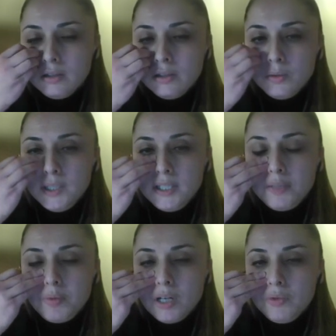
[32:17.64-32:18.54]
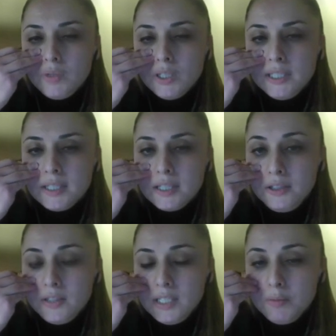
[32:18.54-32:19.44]
So in this part, we will
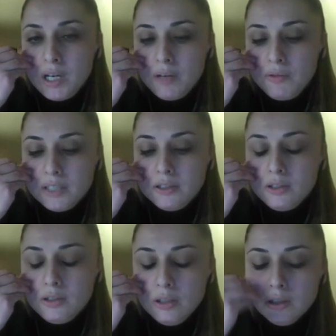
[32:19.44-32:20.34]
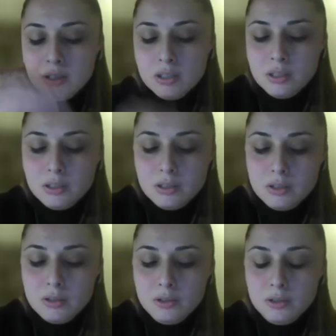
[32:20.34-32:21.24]
discuss using PARAFAC2
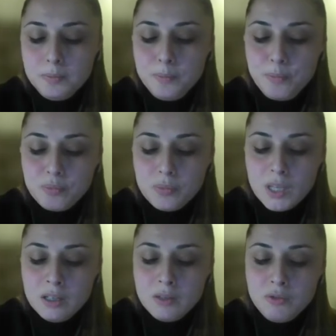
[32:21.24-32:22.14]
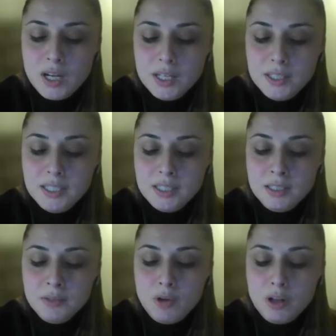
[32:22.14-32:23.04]
to find the
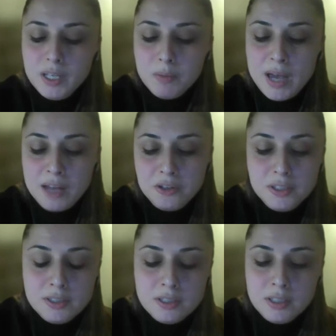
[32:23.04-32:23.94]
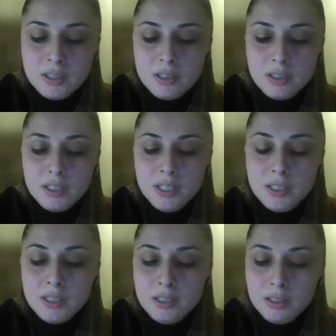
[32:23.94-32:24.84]
evolving patterns
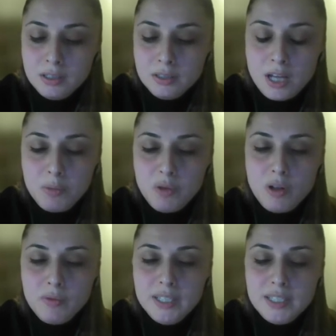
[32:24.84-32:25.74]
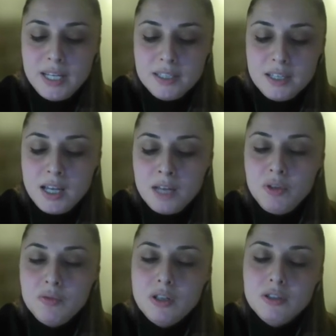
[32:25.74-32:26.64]
in time evolving data, and
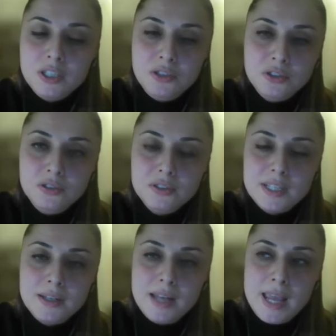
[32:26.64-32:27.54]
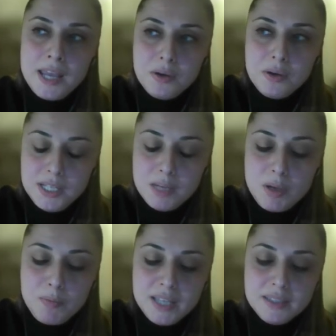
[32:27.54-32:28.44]
we will also introduce an
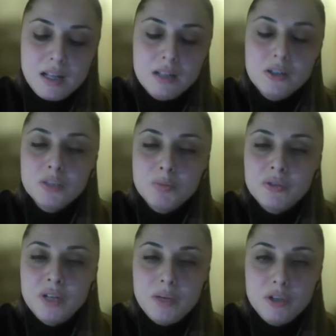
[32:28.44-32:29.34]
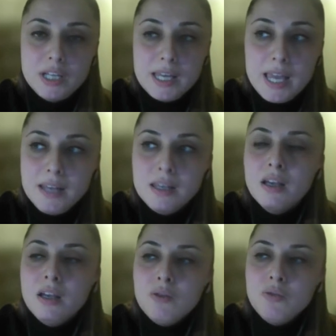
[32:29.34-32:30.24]
AOADMM-based algorithmic framework again
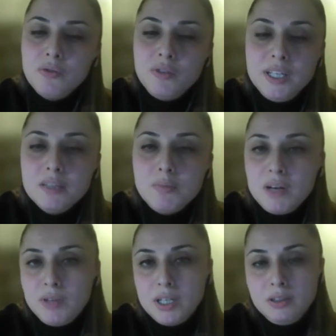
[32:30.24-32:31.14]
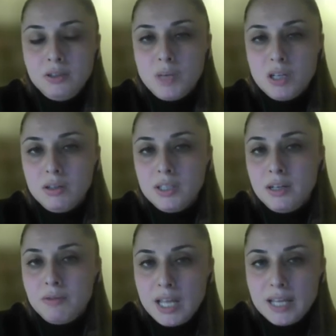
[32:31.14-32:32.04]
for fitting the PARAFAC2 model
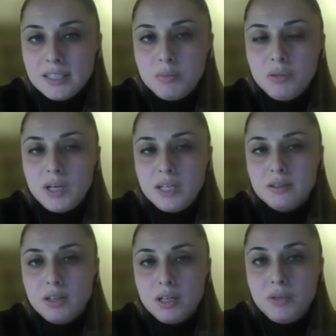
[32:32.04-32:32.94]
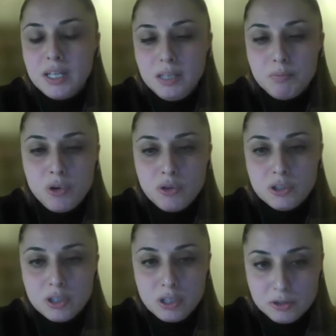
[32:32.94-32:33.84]
in a flexible way so that we can
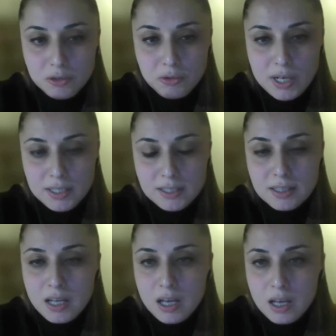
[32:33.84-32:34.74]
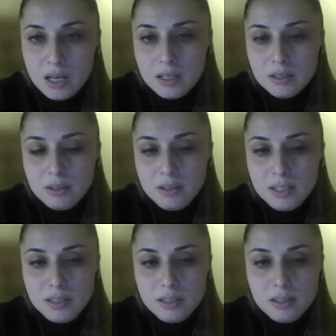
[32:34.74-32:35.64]
impose constraints. So
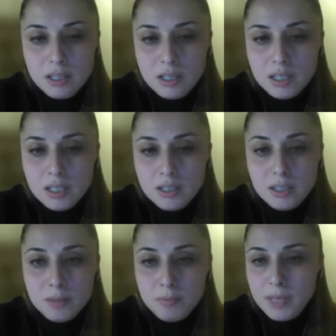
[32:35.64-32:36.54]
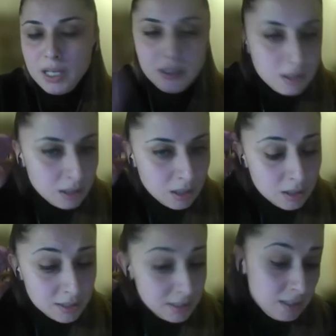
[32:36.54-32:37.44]
this is the
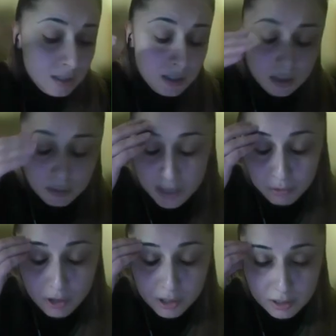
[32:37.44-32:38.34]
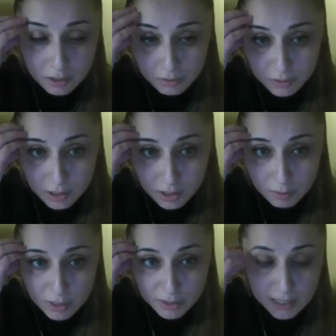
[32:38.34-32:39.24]
main focus of
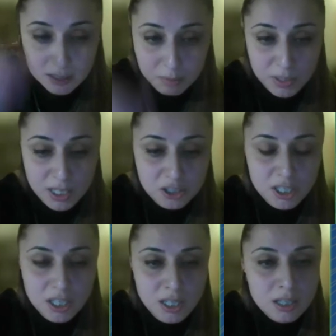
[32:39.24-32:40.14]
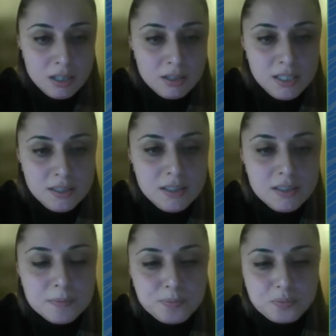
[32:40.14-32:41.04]
Marie's PhD
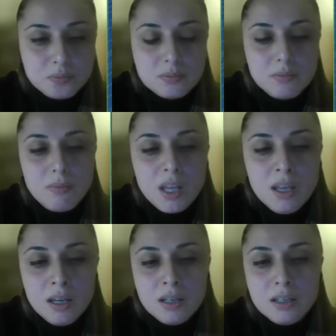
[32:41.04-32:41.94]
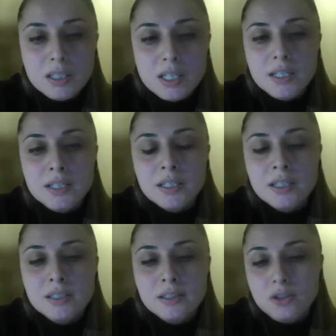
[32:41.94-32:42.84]
thesis, and
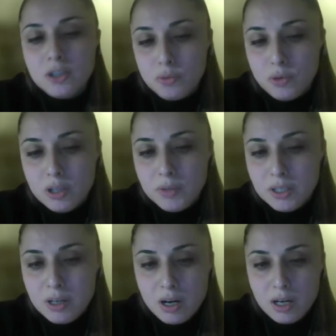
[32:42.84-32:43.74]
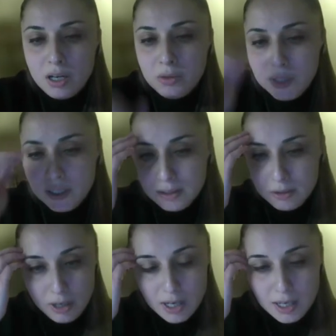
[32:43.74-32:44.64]
this is joint work with Carla, Wins,
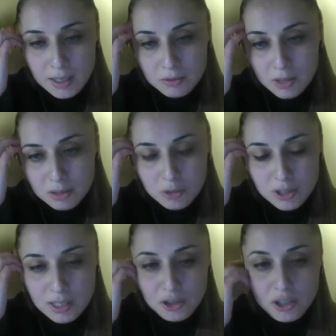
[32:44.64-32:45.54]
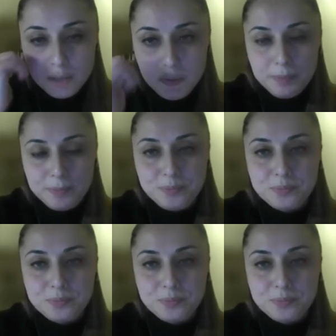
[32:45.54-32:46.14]
Tulay, Rasmus, and Jeremy.